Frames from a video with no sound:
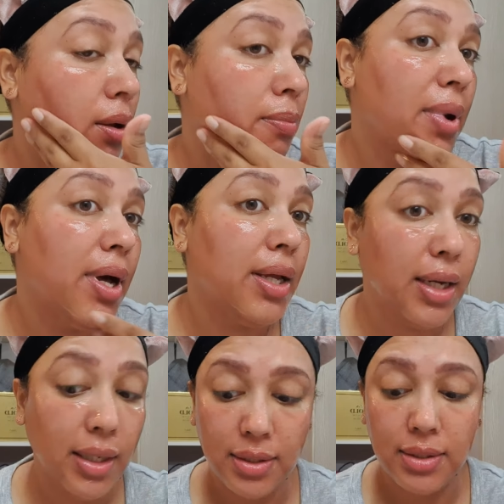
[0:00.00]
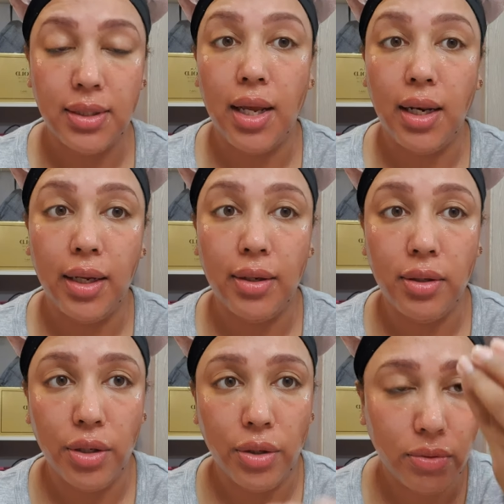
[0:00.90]
but at least it's not like,
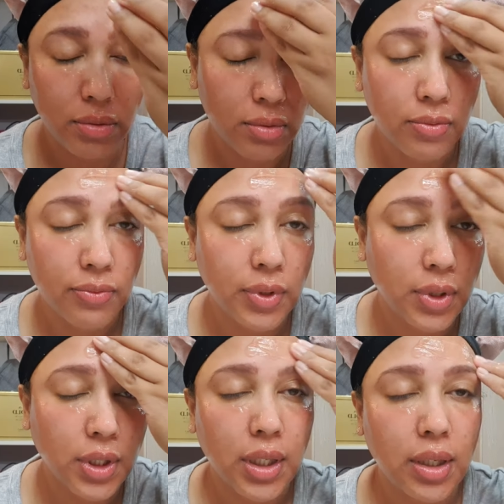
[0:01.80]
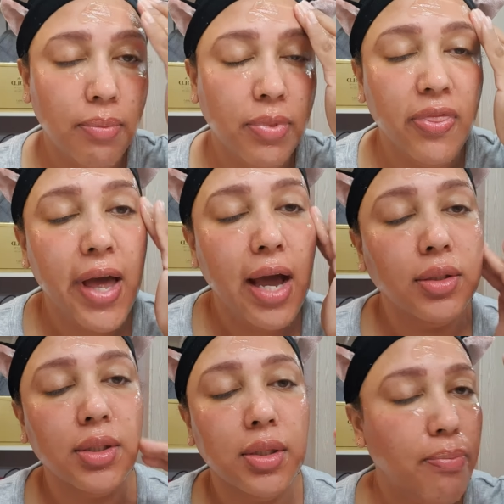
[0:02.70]
you know, feel like a
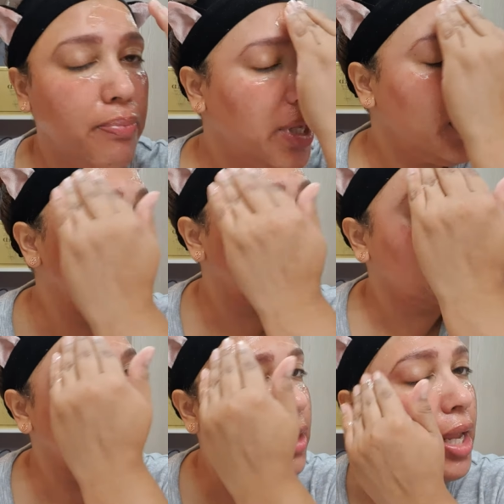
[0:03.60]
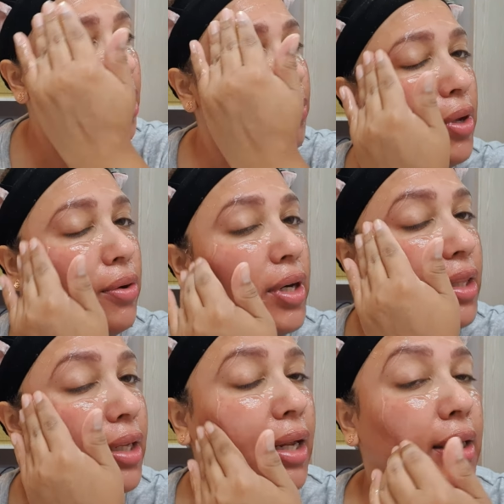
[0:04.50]
thousand bees are stinging me or
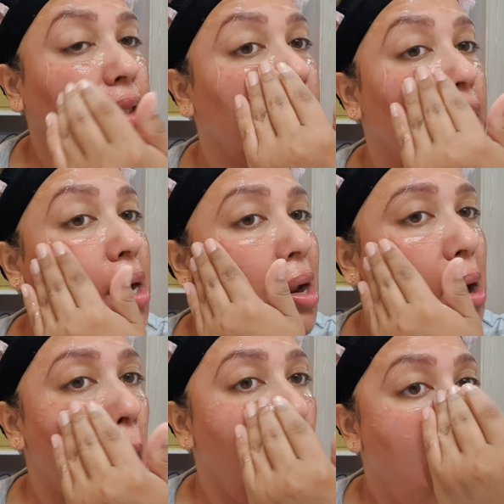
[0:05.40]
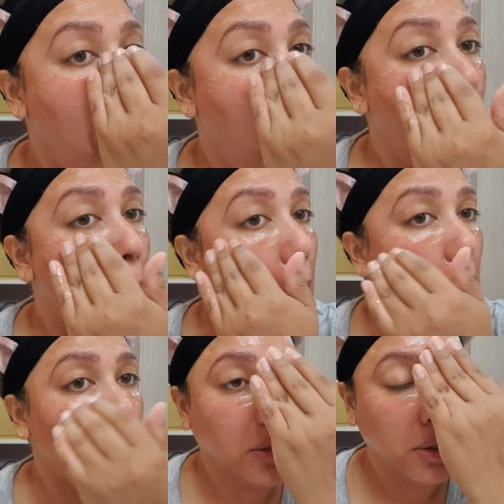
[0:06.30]
anything like that.
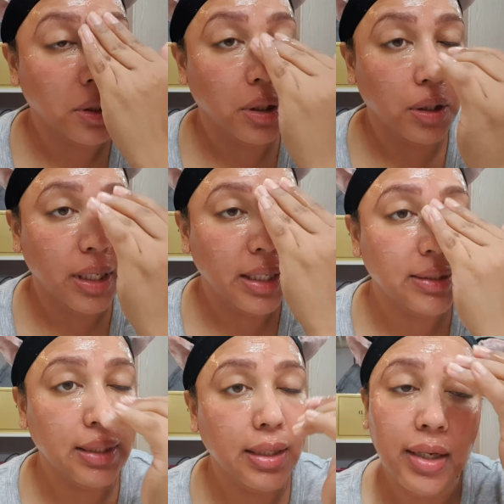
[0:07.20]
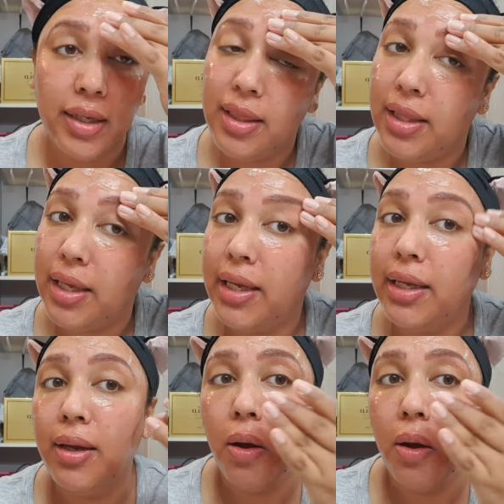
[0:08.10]
So that's a good thing.